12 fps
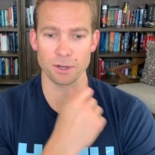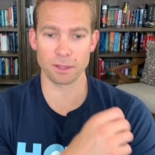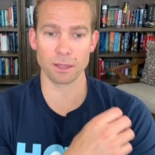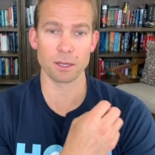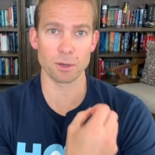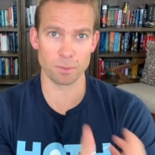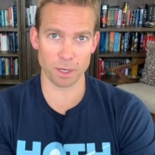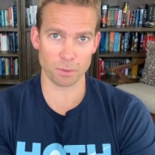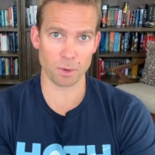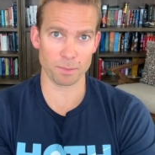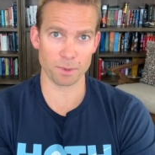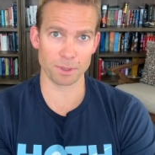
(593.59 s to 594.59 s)
that your breath
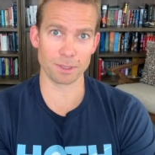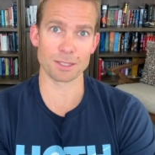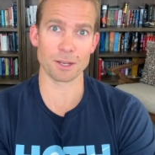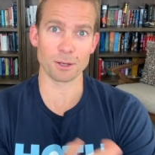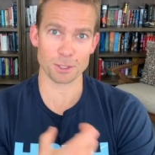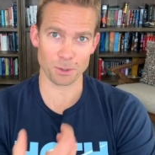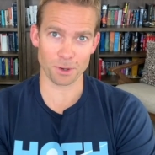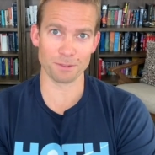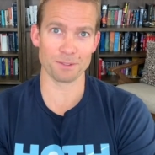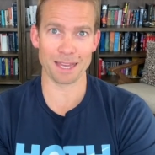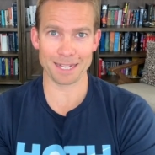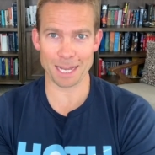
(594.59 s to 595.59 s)
weapon is also of
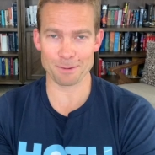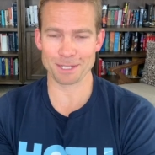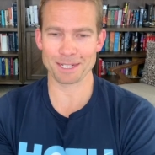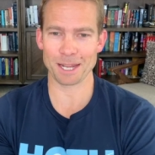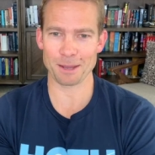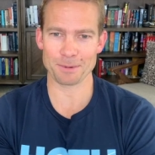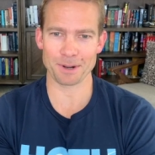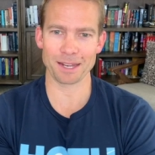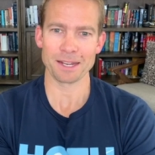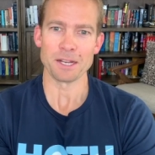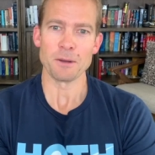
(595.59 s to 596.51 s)
that damage type, right?